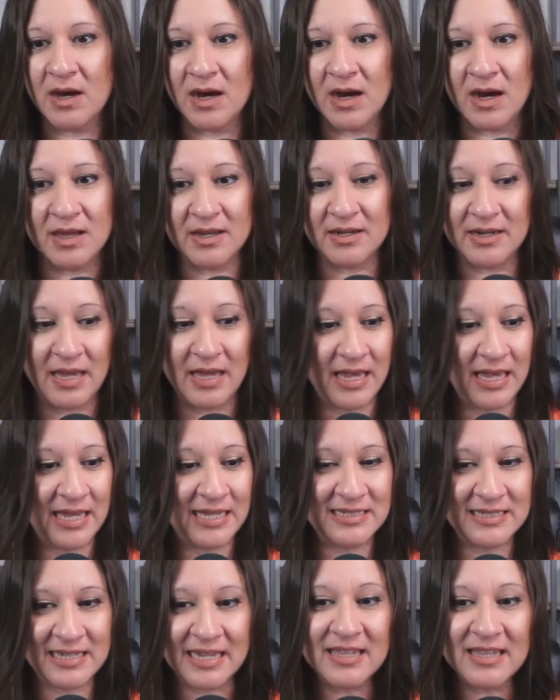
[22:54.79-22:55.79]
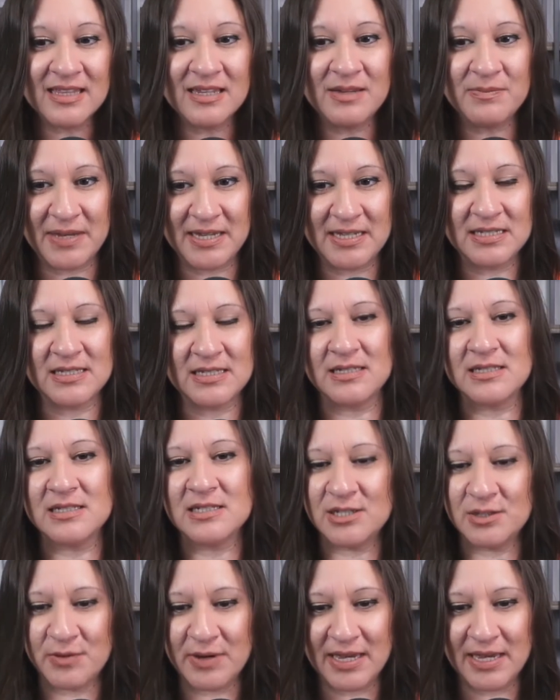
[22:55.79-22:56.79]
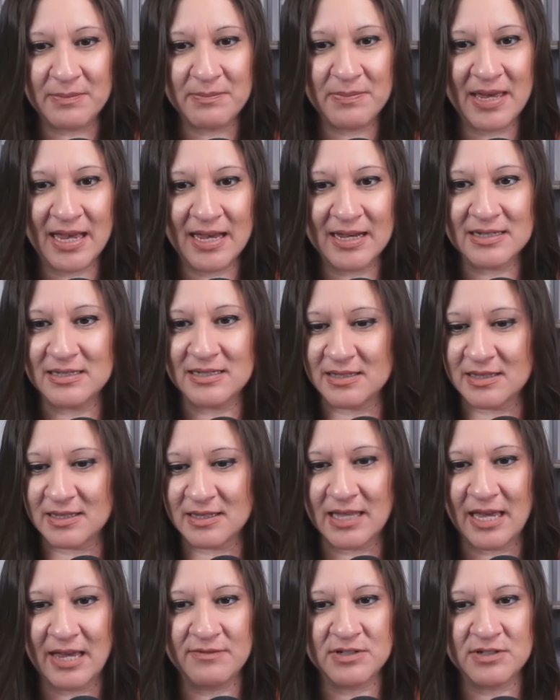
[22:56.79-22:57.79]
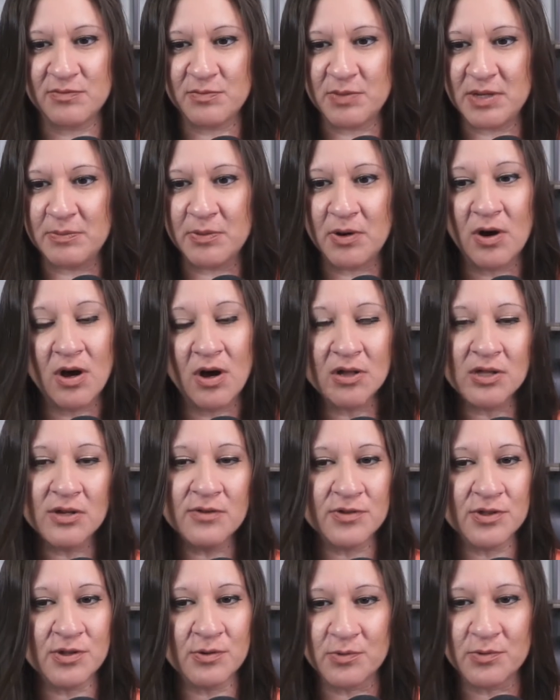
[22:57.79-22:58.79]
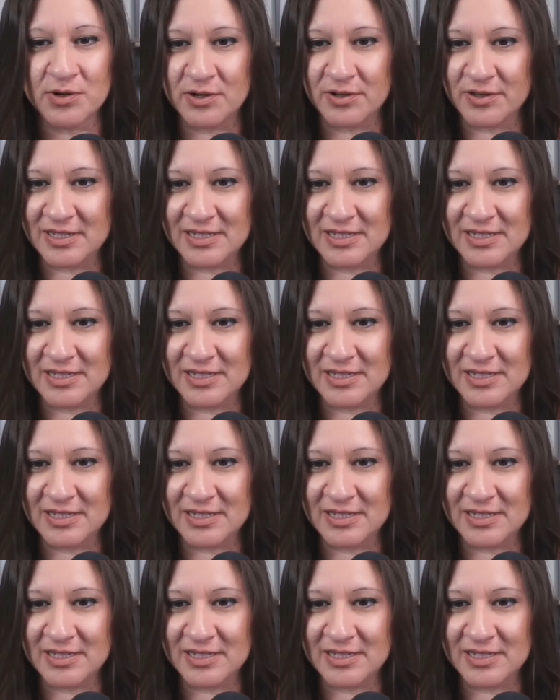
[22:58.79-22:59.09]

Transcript: on a daily basis to impact the lives of people all over the world.